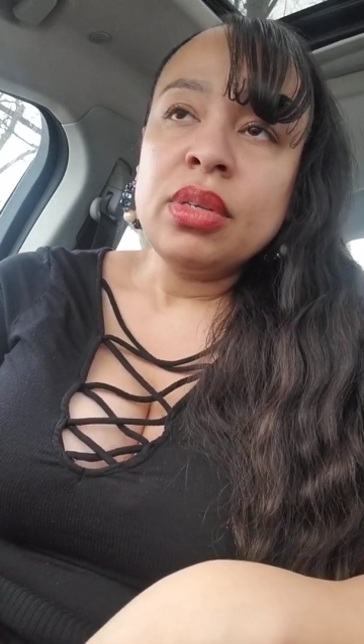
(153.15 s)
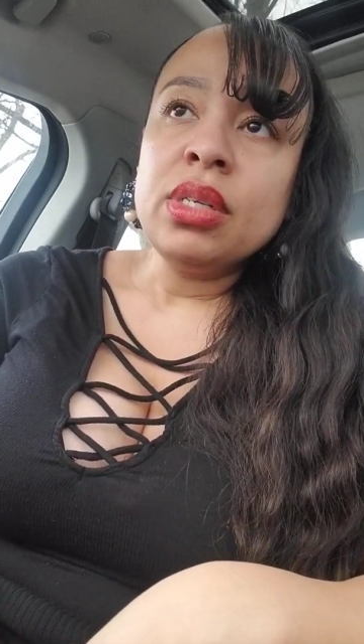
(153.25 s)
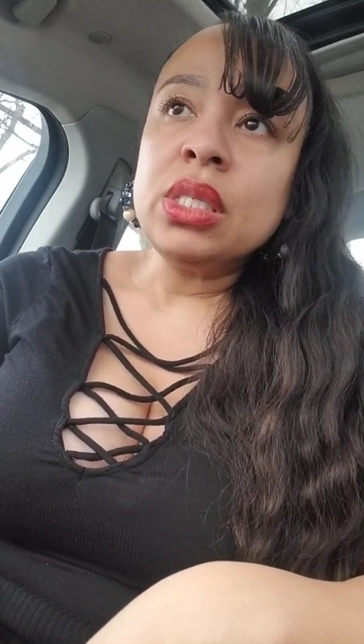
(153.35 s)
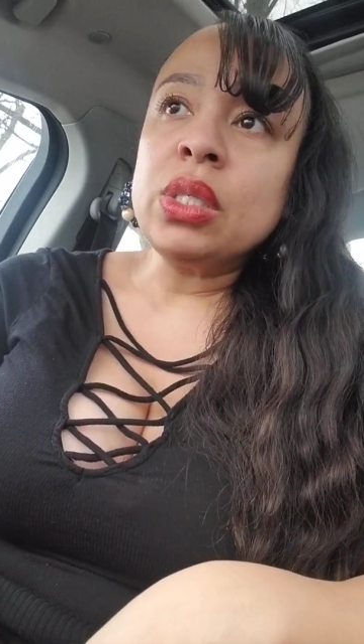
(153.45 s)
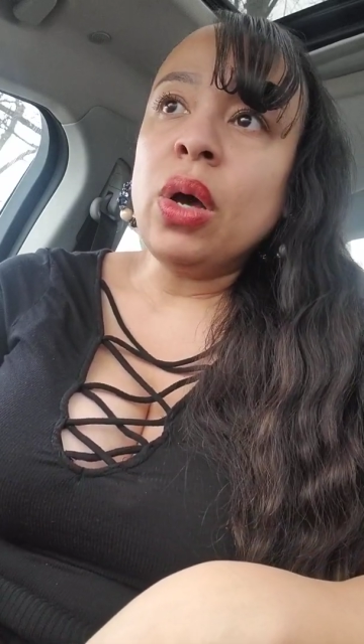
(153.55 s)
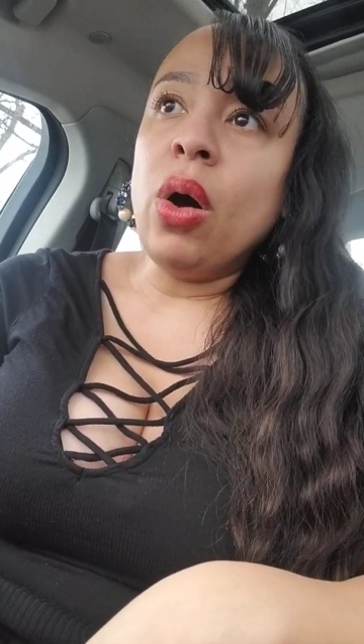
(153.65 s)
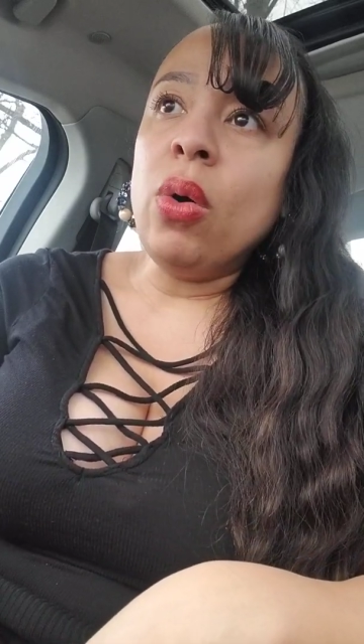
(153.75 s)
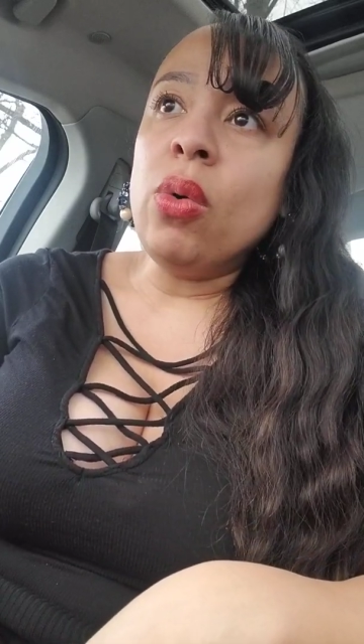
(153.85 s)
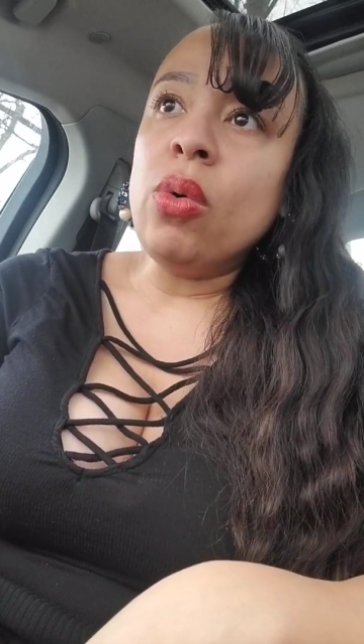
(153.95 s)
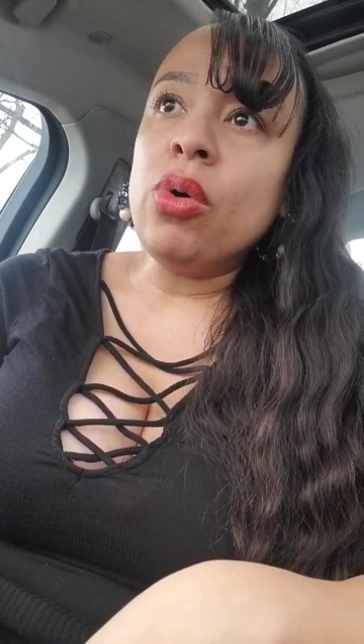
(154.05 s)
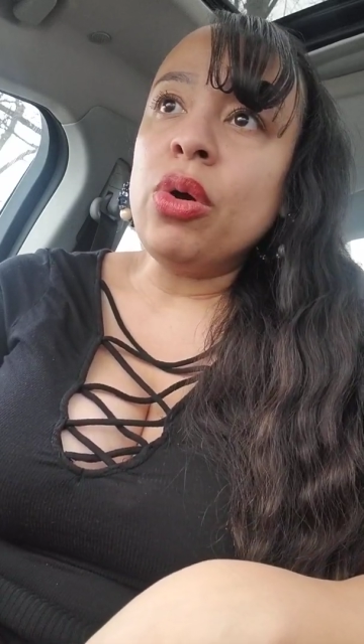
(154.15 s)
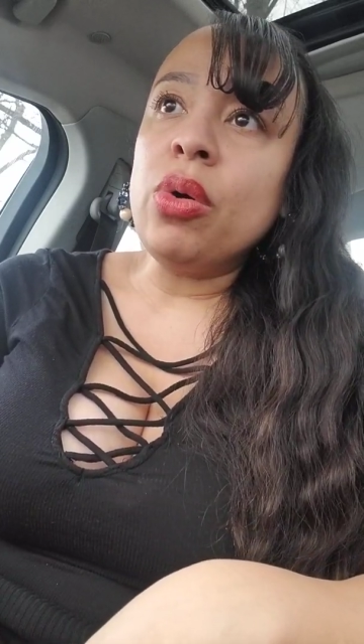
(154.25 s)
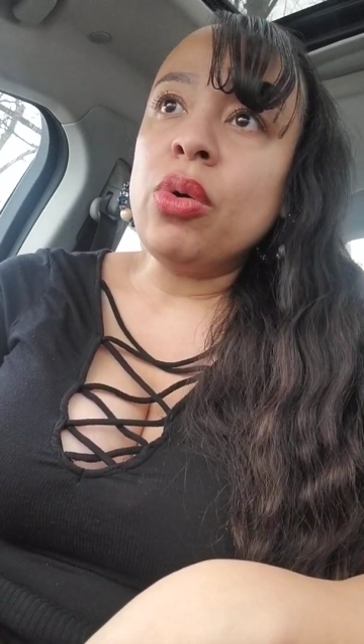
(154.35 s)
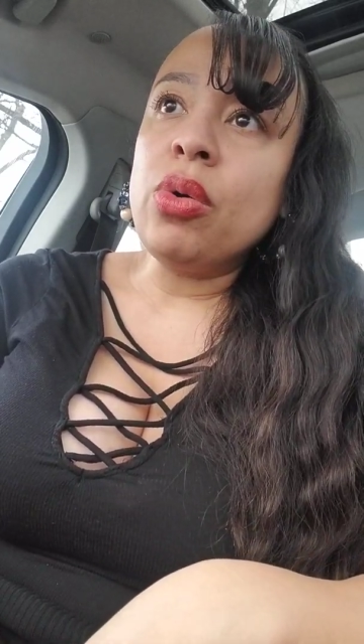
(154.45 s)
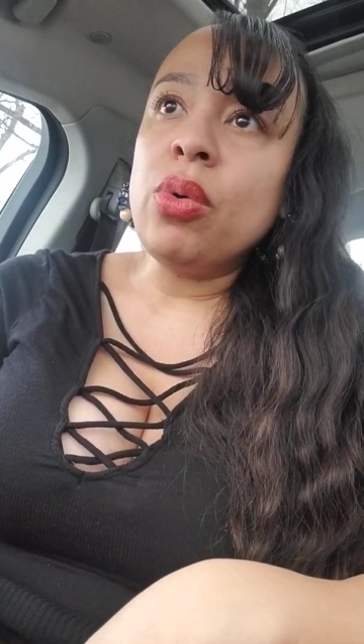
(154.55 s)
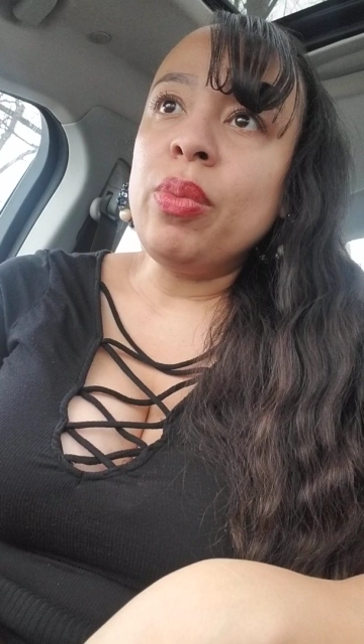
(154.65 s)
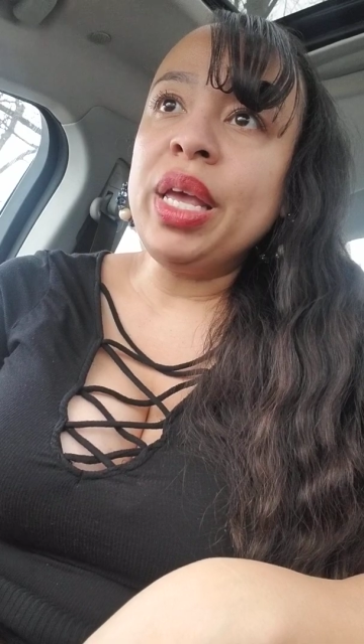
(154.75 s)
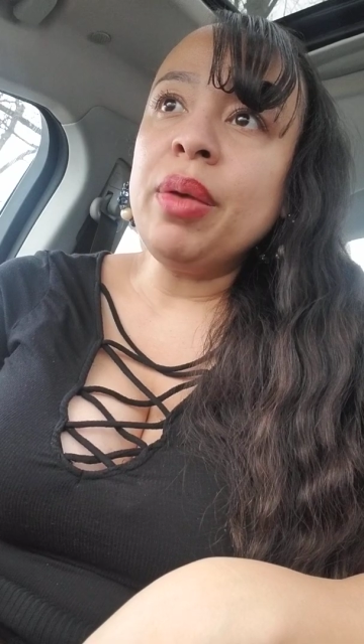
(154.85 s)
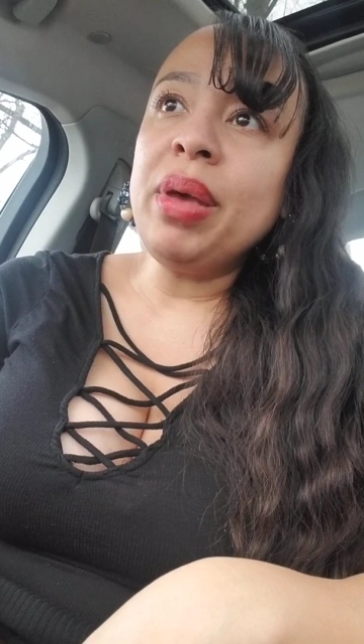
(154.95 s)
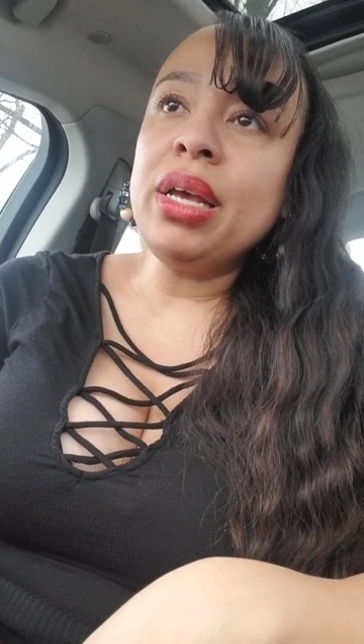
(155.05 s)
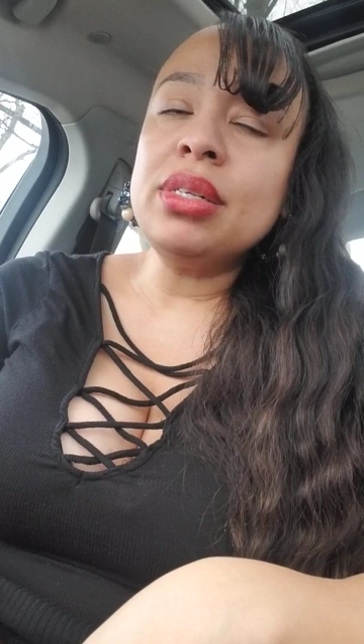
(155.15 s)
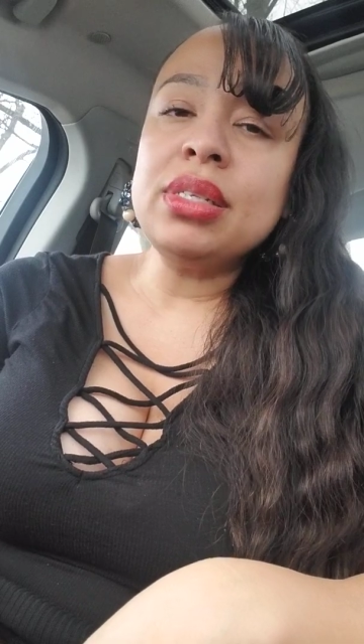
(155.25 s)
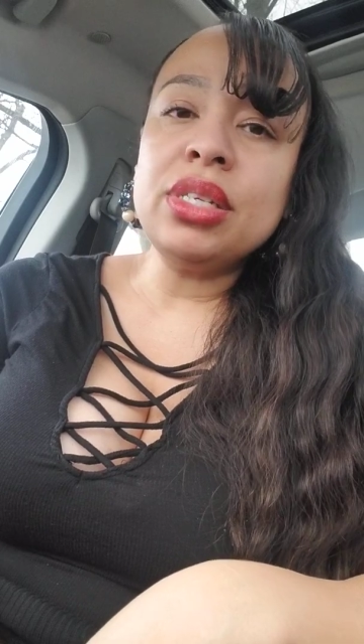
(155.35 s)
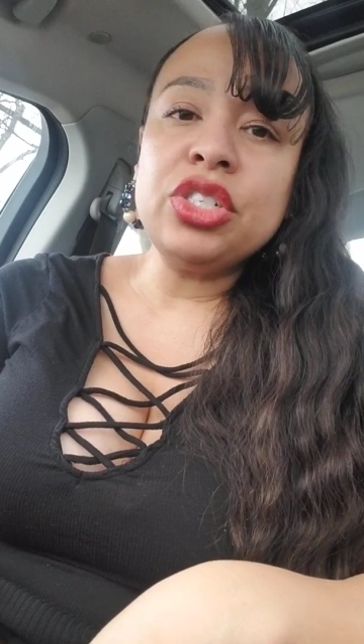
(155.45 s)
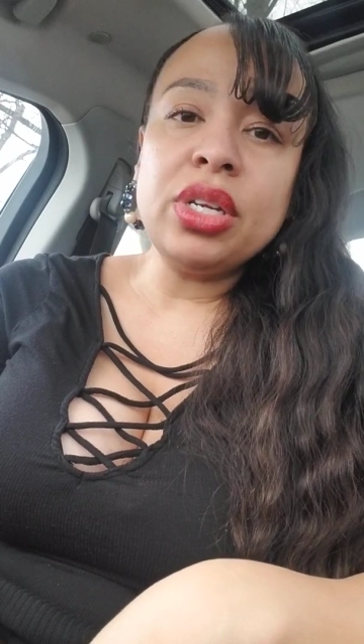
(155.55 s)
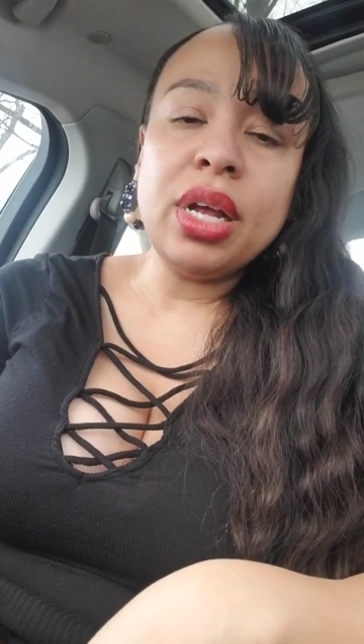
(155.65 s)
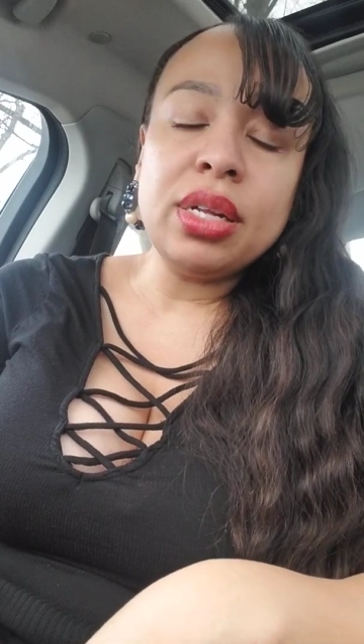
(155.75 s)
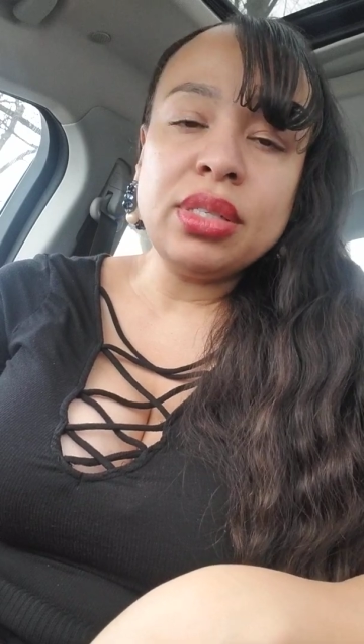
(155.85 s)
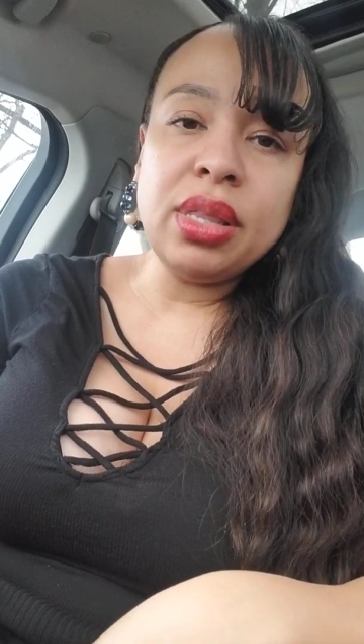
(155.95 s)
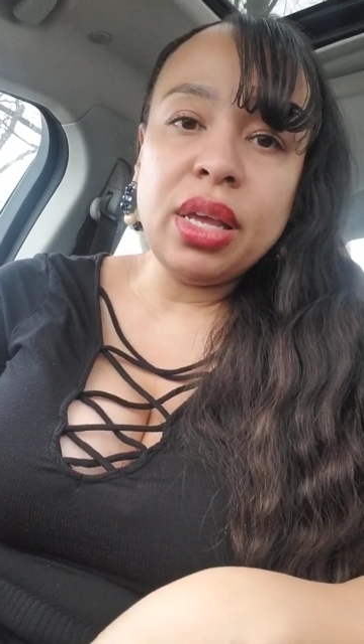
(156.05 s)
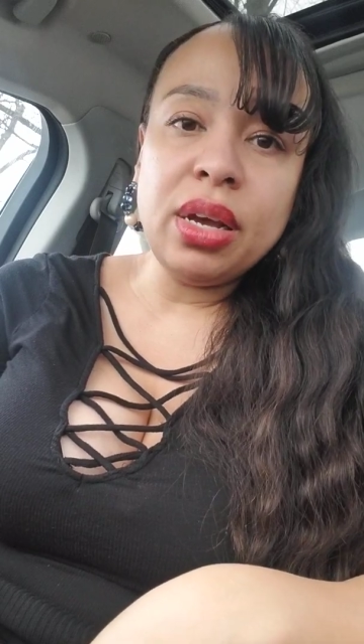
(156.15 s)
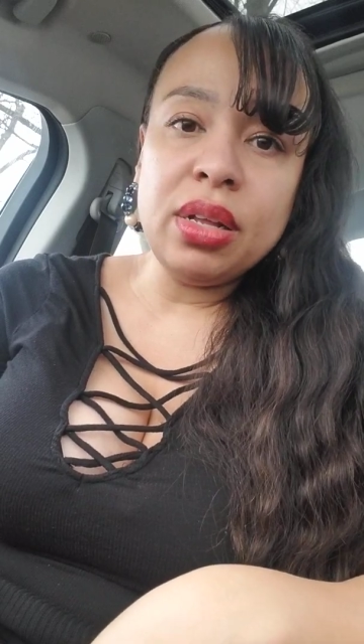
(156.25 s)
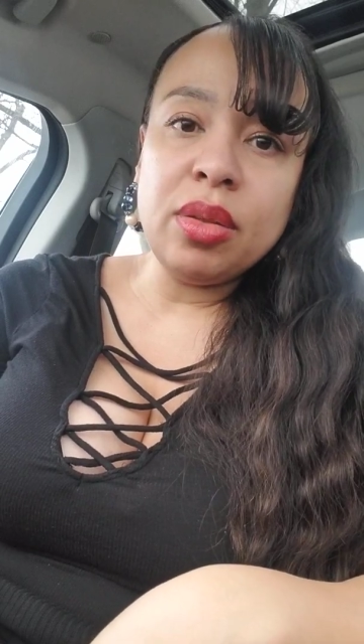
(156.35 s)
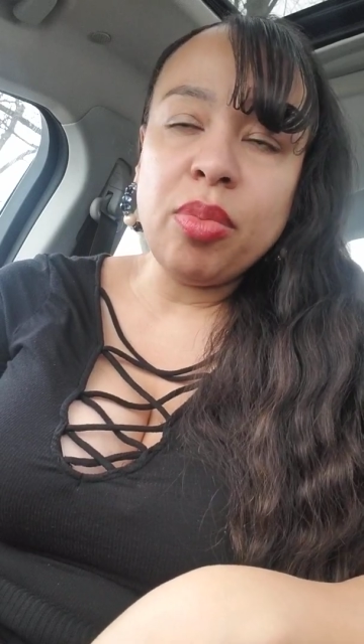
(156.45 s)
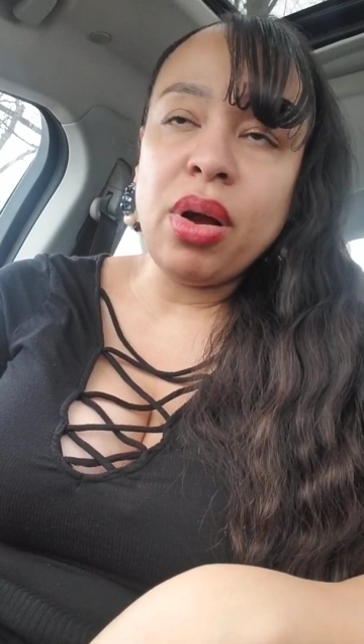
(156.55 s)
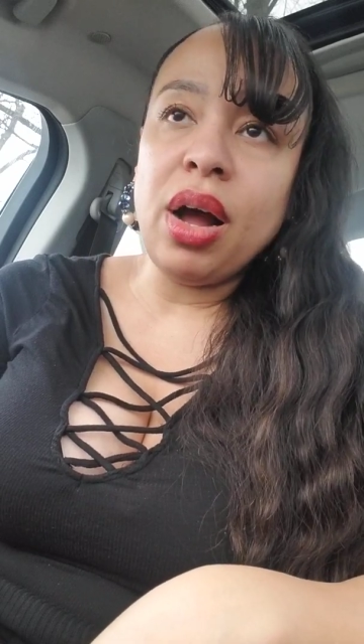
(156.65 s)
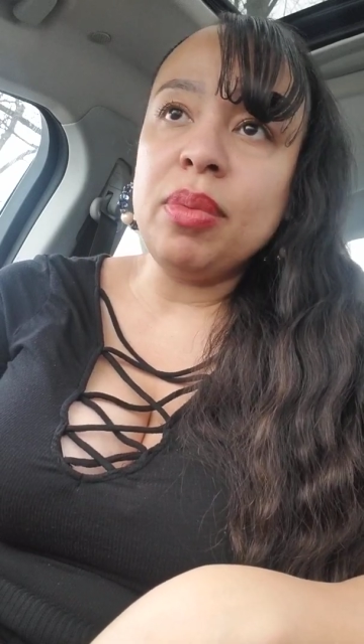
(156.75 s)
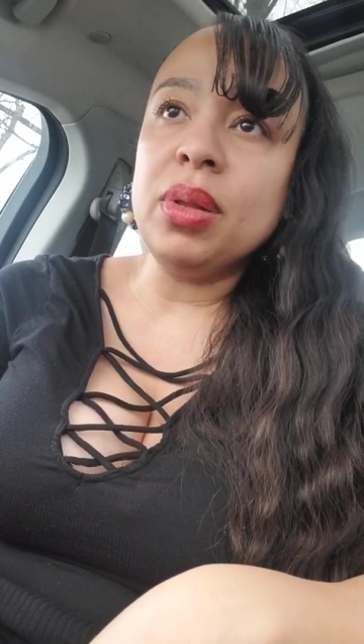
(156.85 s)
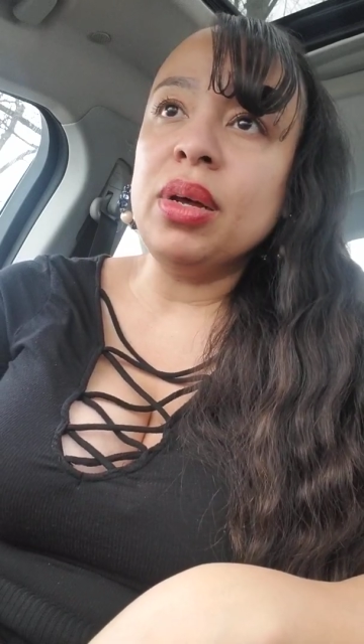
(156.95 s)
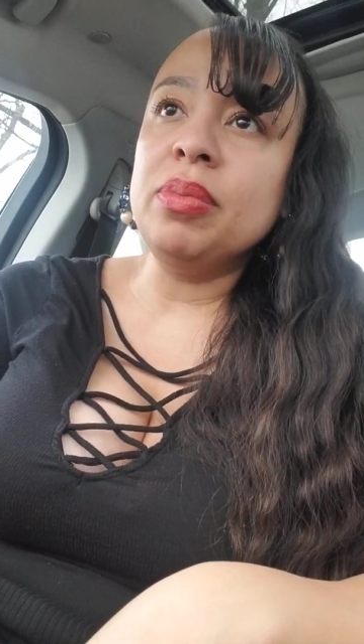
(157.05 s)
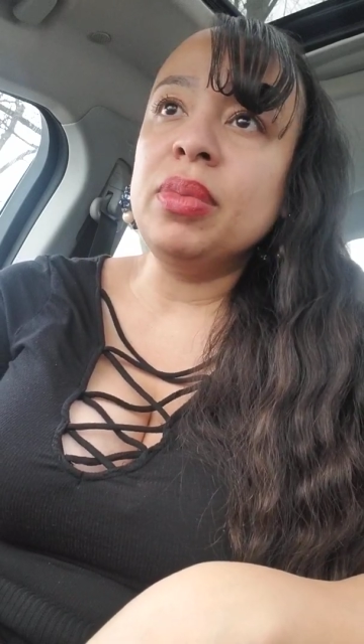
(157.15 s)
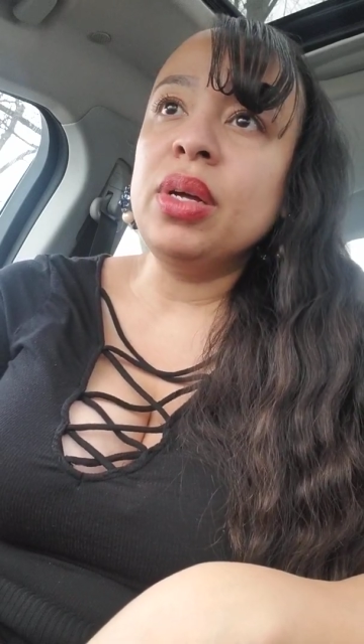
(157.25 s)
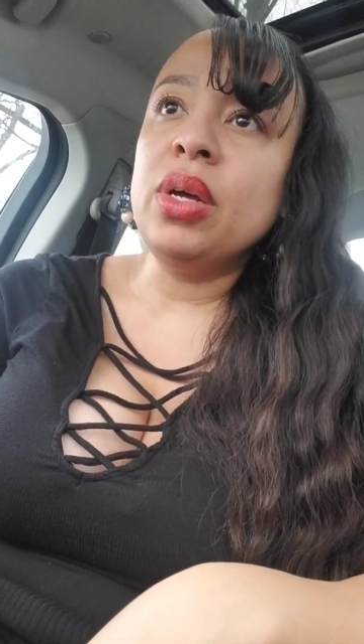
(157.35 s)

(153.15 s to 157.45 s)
So we can make a decision not to think on the problem,